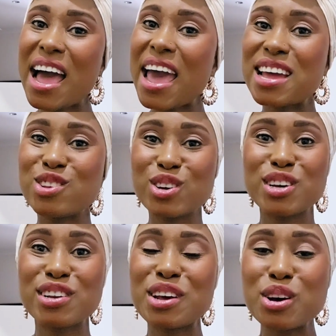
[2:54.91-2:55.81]
and you
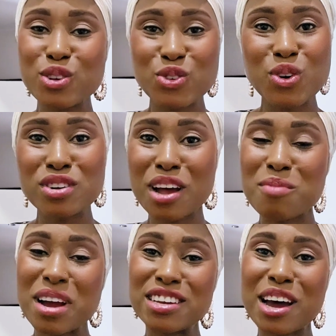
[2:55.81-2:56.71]
can scroll down
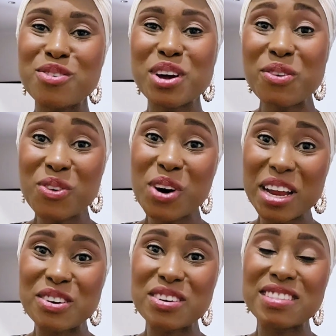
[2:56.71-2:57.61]
my channel if you're
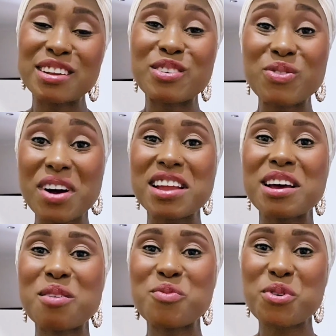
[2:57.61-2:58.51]
interested to find
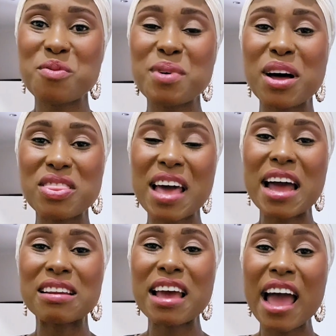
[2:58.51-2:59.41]
out more about that.